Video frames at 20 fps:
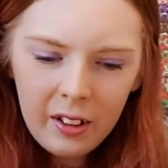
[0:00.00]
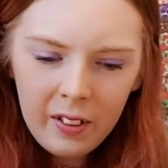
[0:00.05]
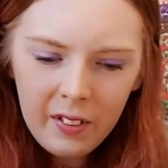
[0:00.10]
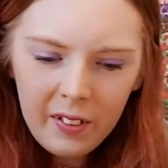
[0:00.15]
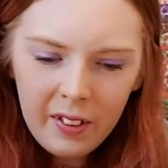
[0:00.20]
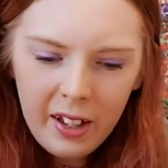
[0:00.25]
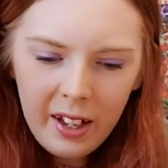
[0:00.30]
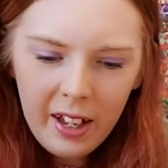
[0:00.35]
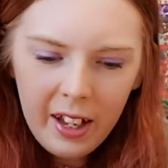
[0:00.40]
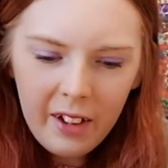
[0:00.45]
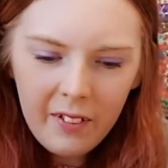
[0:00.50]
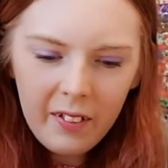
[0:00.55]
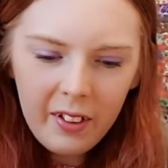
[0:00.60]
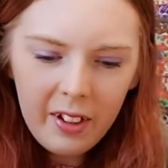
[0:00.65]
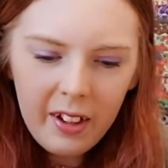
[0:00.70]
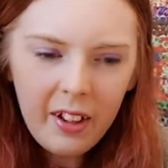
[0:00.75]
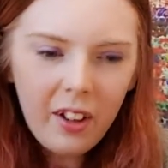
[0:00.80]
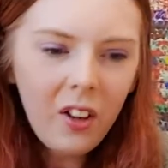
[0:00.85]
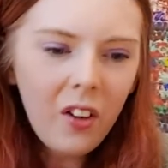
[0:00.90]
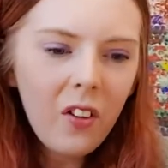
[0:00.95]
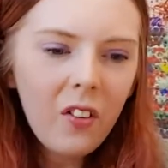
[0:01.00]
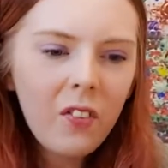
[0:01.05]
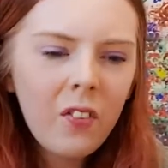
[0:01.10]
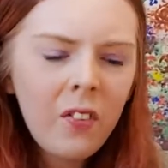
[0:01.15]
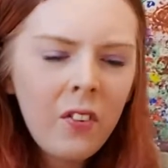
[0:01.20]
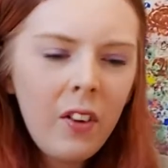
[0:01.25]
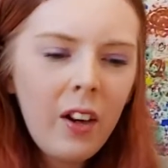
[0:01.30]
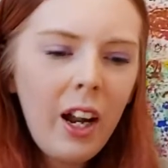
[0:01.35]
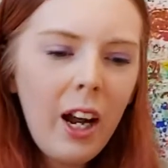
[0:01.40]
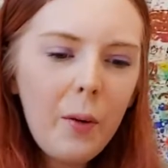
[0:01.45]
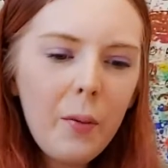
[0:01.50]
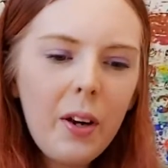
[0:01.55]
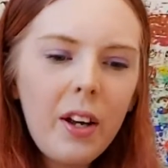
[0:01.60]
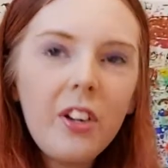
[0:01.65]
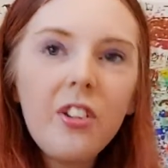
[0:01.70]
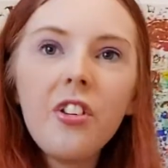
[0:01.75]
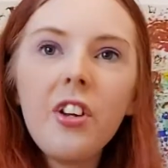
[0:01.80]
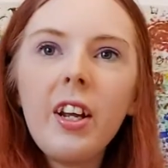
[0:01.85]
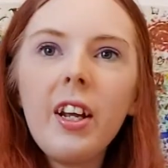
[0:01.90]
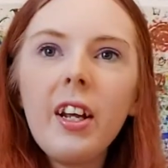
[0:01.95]
the area of our
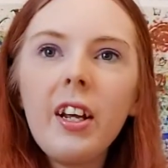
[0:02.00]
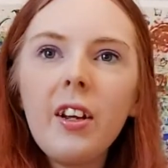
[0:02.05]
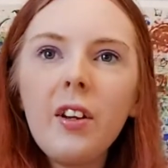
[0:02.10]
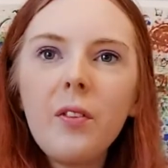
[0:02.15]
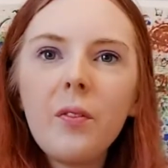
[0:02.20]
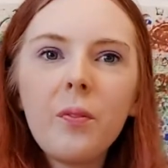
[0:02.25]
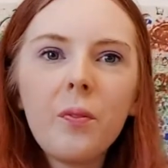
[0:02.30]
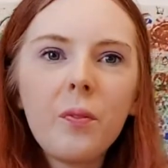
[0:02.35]
chick.